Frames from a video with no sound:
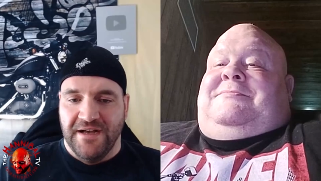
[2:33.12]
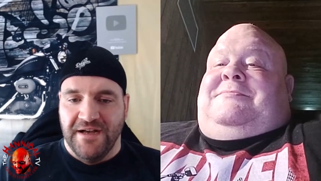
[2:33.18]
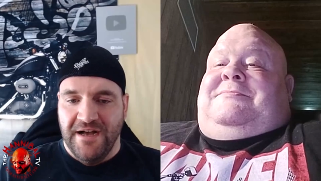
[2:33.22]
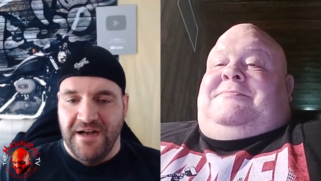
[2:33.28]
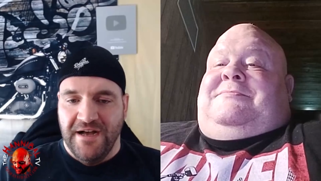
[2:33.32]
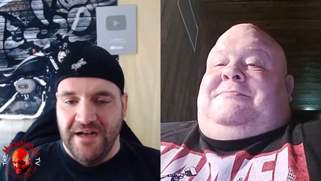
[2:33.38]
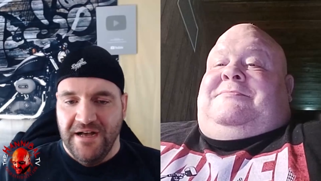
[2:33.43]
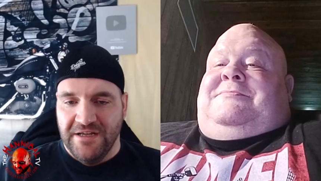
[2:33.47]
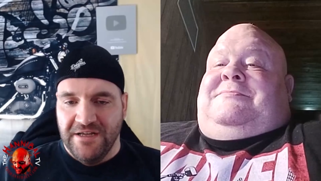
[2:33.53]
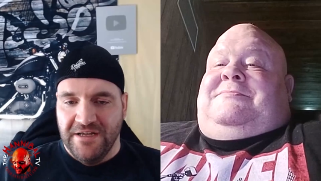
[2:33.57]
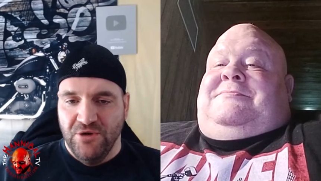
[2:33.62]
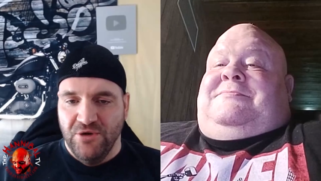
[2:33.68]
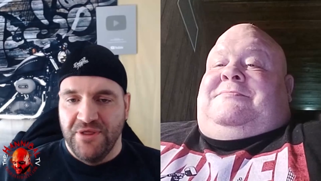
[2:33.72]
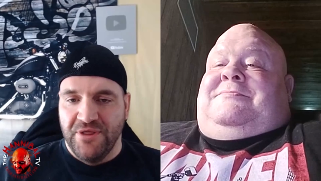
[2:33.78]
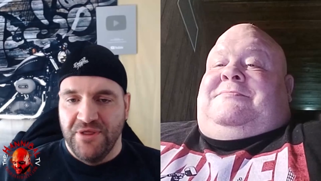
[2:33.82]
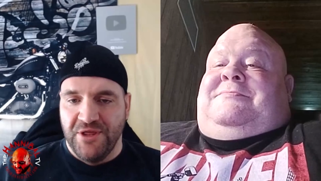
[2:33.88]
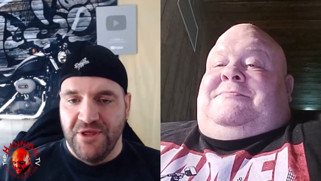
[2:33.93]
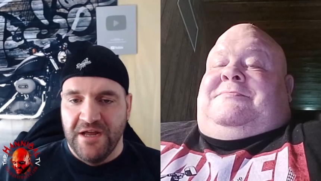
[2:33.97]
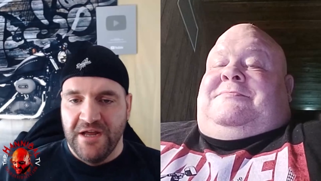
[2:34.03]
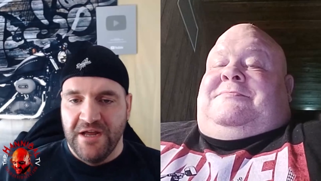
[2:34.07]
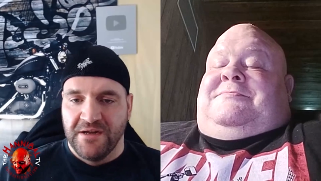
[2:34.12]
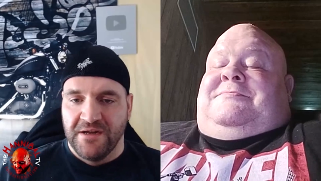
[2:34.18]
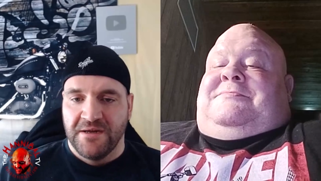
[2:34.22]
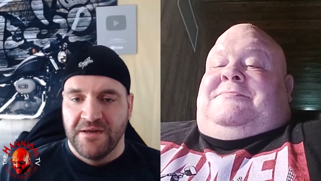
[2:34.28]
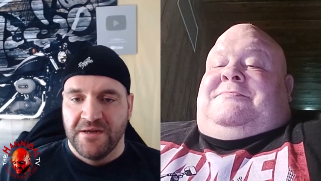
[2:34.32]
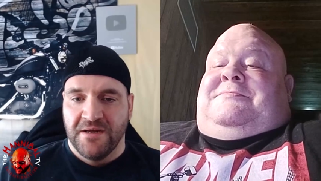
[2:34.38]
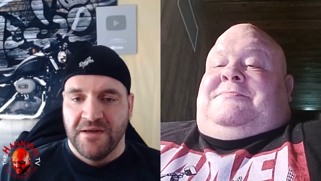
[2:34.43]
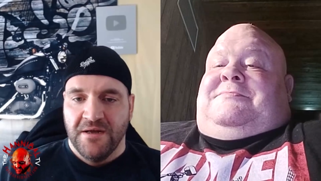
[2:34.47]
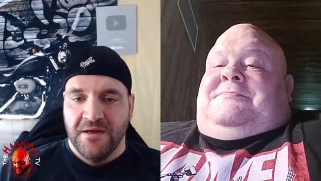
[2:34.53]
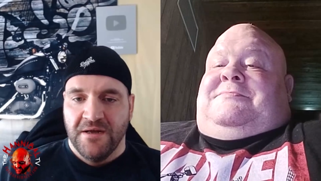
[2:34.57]
Speaker 1: uh, you think
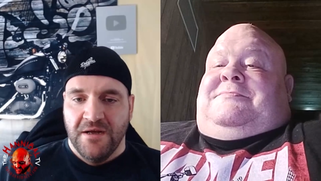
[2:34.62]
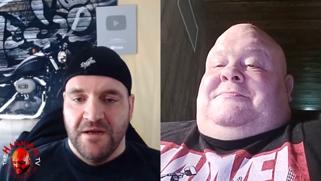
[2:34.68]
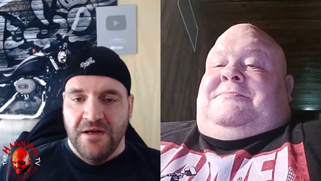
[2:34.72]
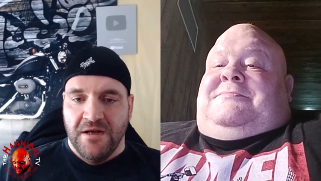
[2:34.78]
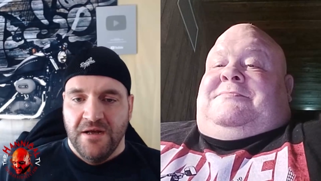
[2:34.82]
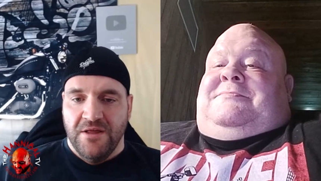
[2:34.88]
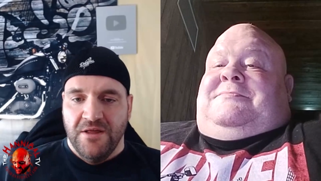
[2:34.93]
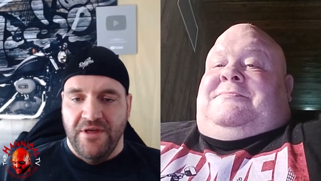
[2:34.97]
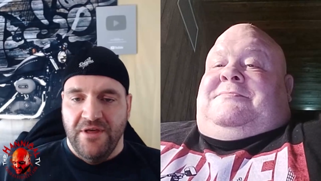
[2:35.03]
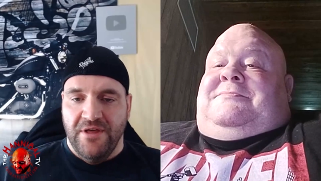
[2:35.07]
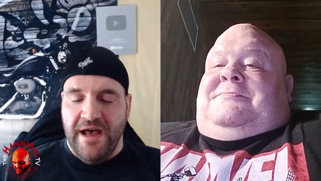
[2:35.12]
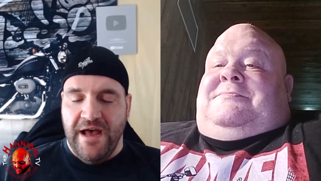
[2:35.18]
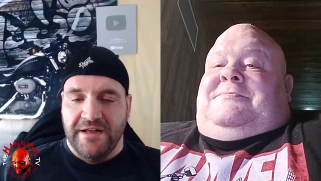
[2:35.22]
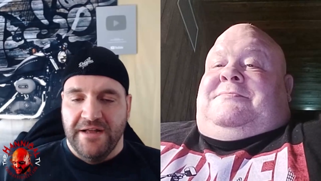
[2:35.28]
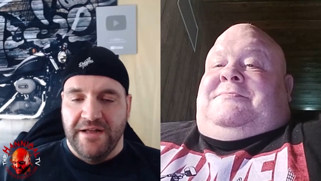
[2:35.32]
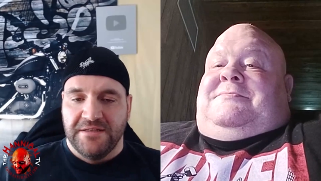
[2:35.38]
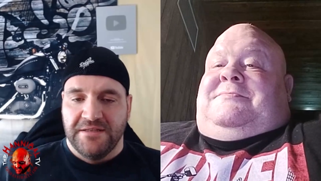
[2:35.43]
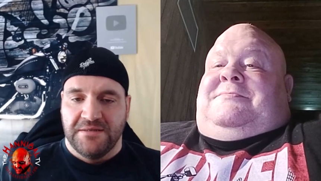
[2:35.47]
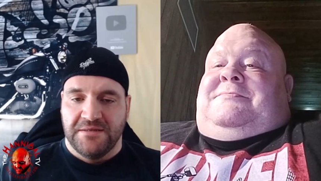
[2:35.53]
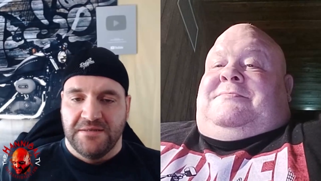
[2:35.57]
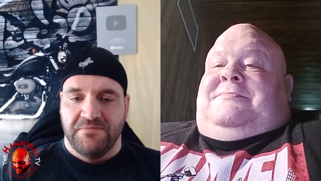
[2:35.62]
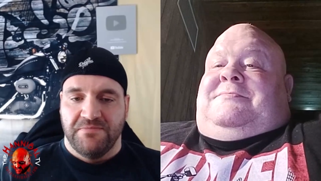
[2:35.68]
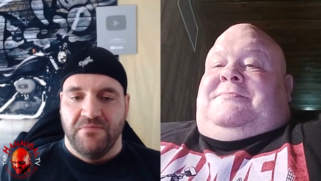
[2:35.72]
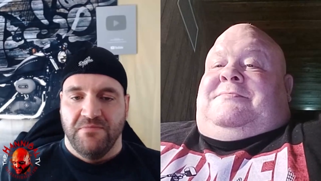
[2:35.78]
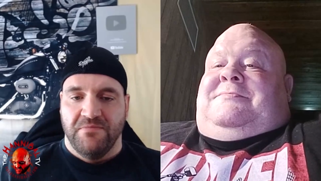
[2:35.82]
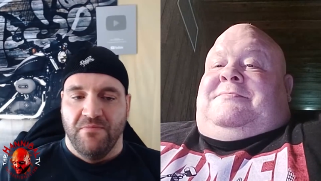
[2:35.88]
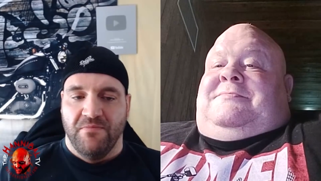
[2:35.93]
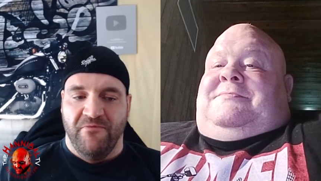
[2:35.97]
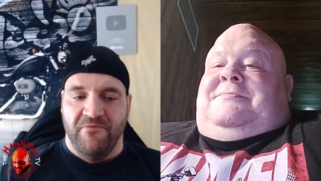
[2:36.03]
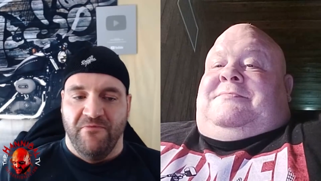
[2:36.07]
that
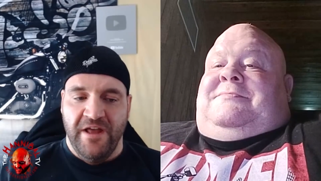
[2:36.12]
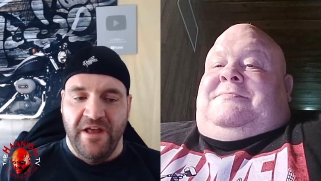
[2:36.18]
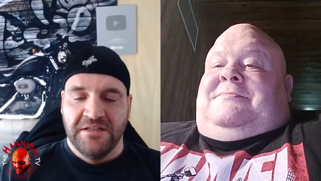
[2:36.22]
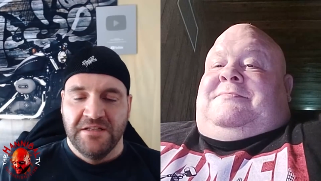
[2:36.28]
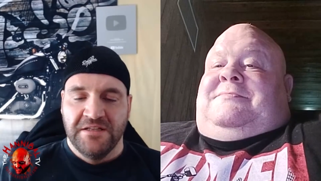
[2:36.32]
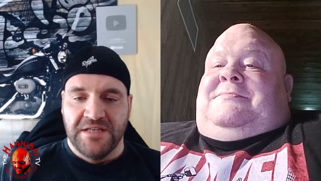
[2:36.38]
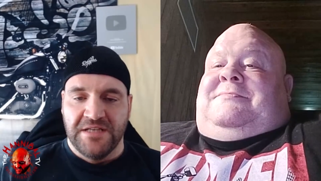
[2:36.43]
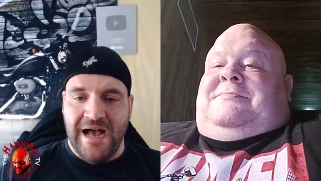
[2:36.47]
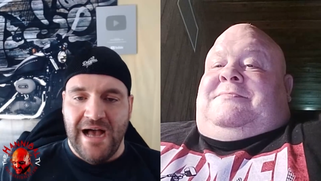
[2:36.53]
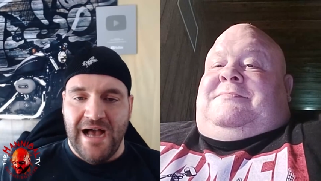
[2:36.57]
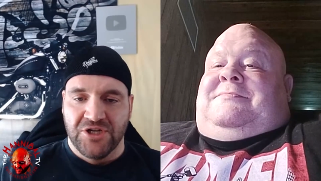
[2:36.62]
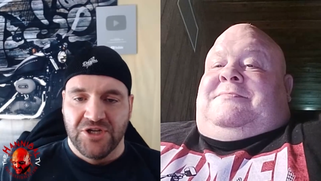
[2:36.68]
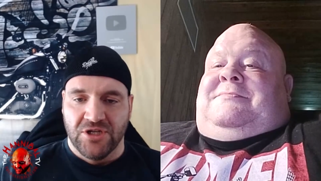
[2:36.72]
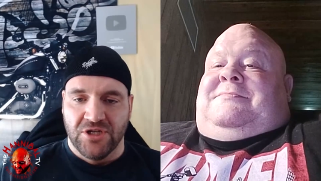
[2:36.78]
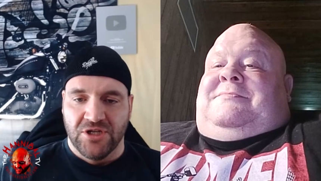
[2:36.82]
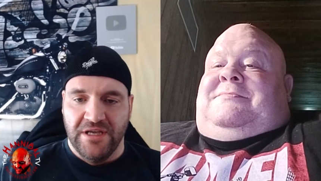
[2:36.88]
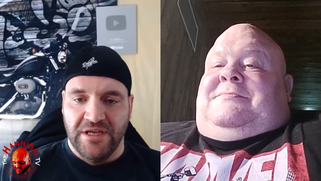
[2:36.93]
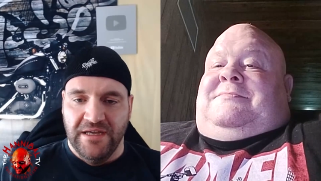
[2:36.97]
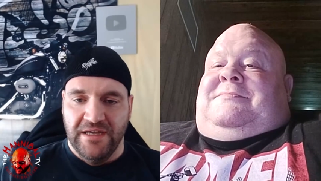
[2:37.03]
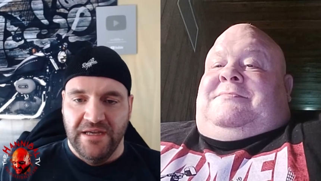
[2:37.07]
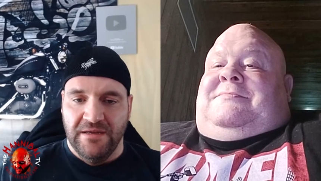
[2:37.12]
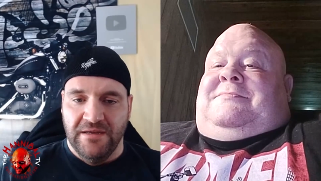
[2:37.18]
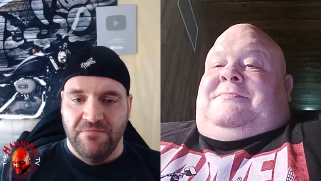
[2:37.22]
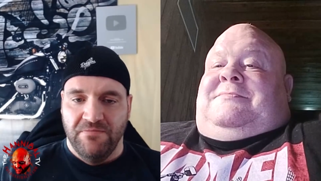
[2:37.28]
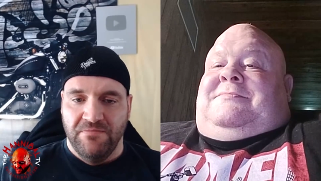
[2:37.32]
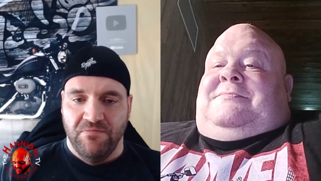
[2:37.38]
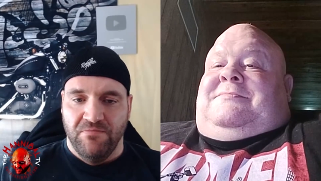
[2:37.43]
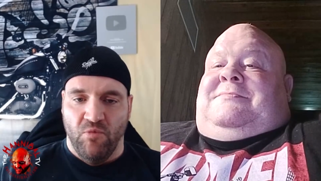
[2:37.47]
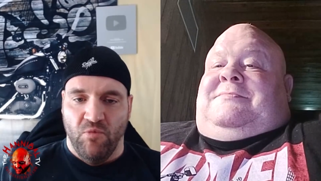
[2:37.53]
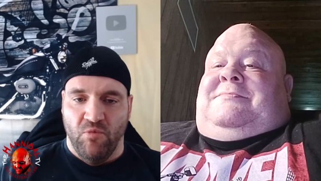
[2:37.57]
Vince
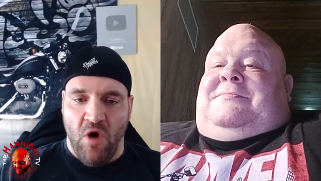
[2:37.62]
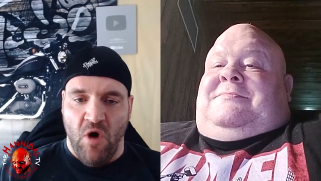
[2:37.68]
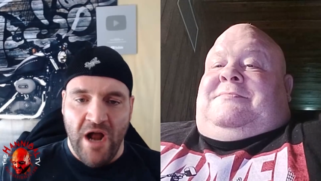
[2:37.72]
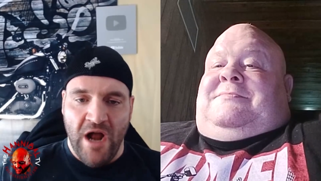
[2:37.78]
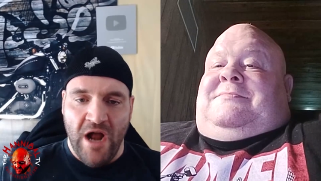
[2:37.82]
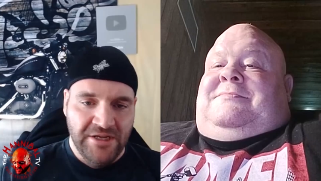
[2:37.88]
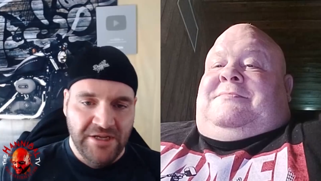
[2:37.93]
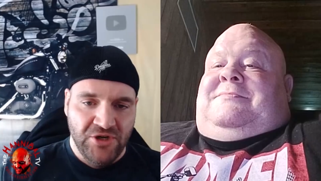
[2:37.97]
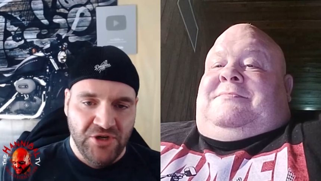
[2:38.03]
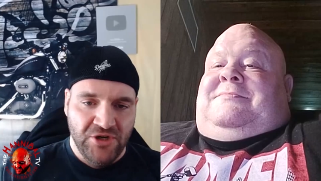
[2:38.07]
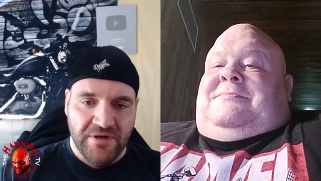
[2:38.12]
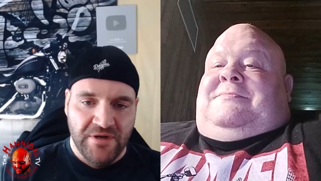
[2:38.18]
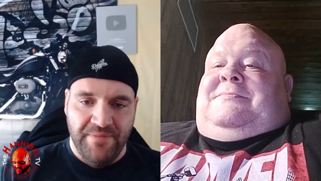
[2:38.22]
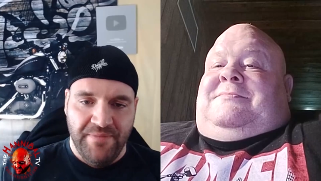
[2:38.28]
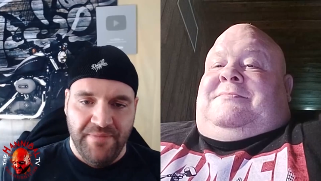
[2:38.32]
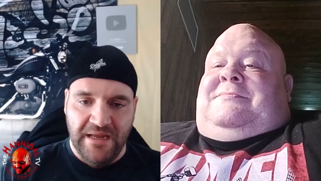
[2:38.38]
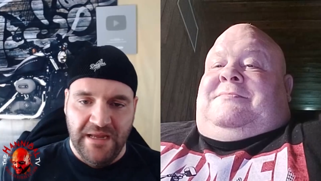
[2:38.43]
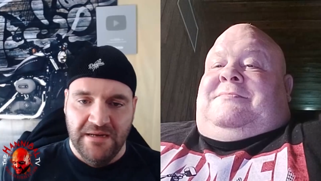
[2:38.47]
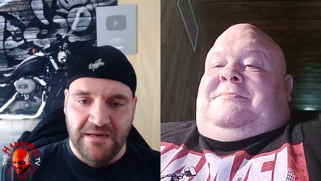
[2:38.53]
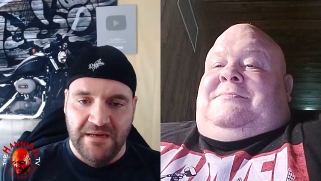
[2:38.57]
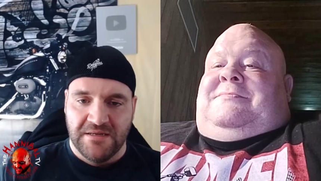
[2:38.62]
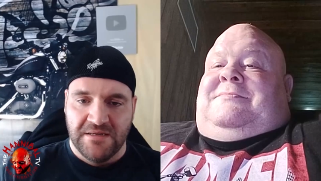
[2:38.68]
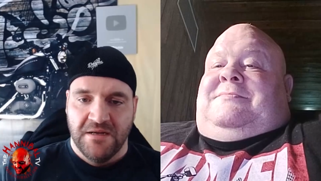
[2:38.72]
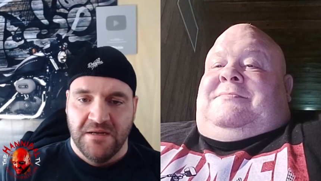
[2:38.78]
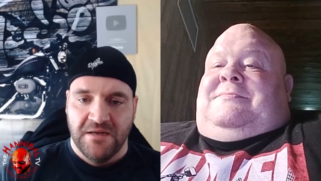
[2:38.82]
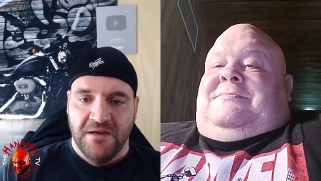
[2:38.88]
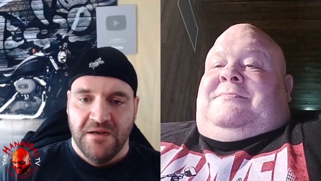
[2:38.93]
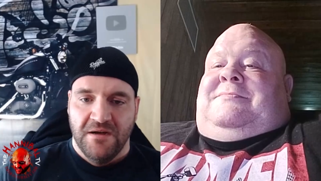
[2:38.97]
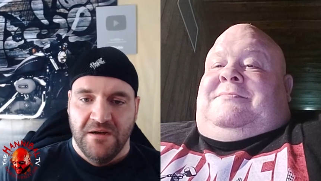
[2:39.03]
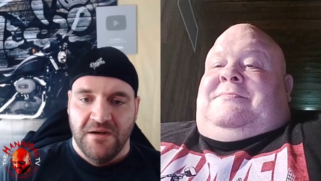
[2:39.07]
actually wanted you to beat